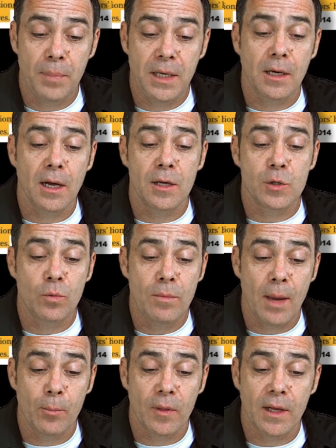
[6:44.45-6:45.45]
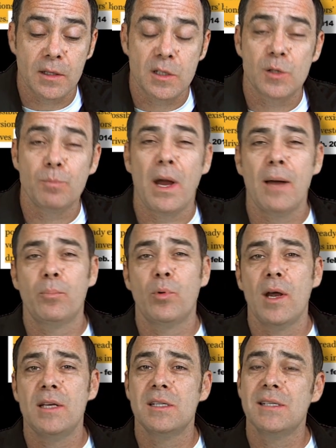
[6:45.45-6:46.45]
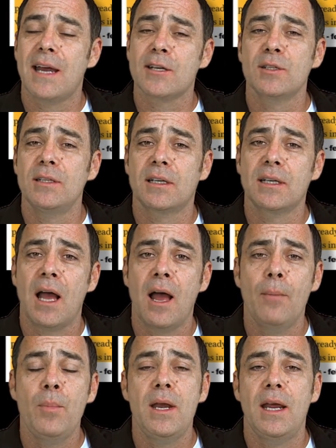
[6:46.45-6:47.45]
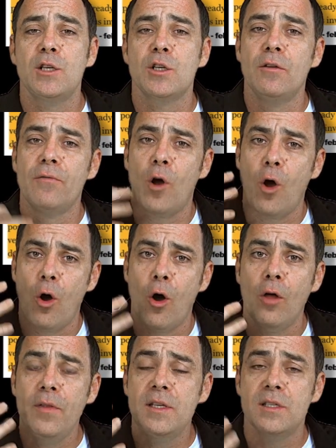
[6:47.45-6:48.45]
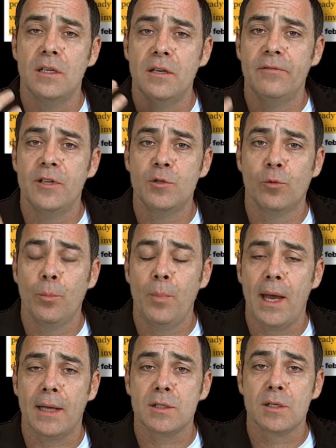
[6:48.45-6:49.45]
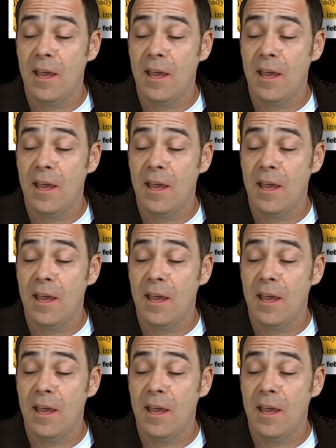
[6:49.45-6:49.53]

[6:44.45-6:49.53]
Because remember that the spot price is actually a combination of all these individual bets.